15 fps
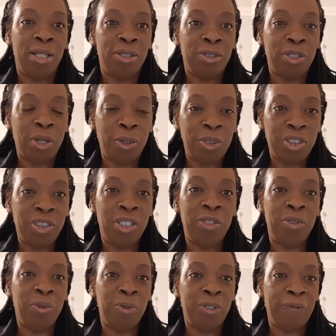Touch the
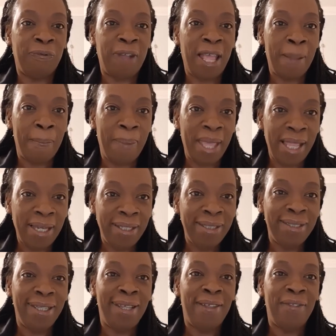notify bell
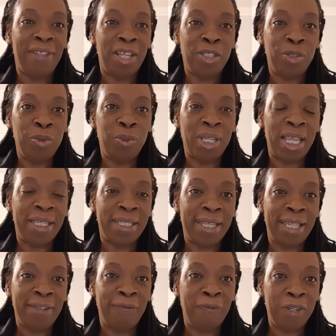that you can
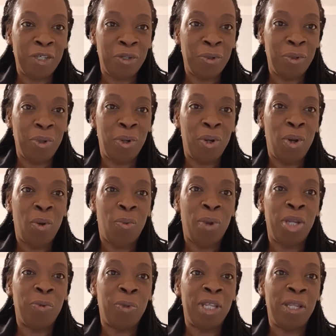get video
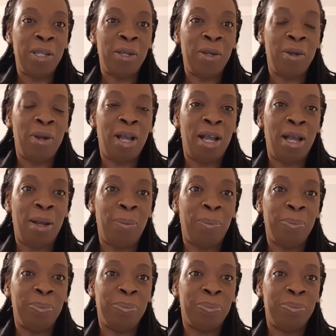when we
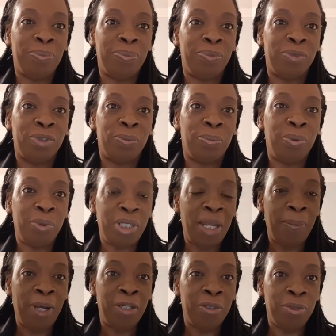put
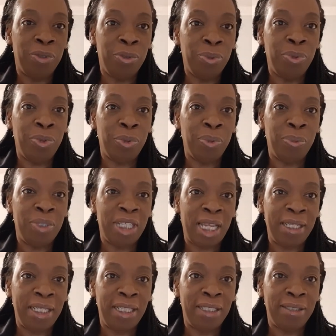them on YouTube
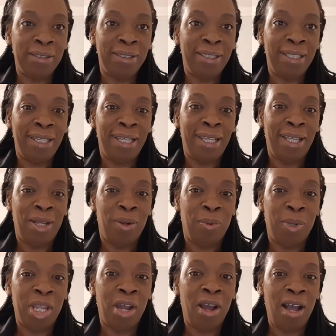channel.
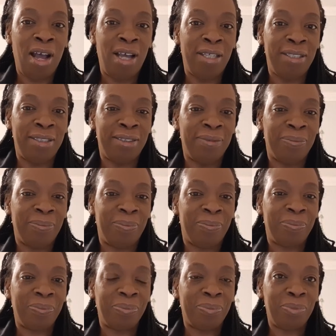We are on
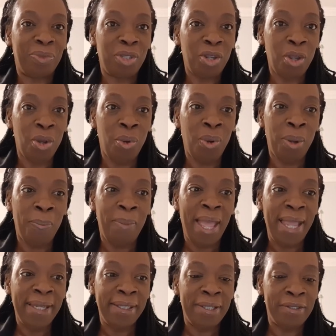our
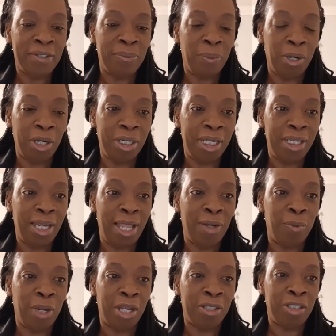mind this morning
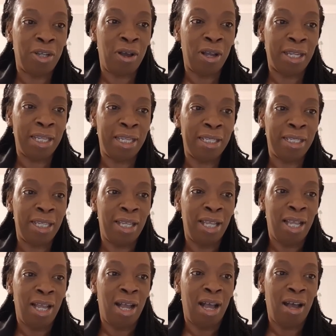and we are talking
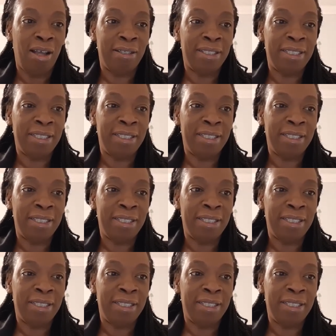on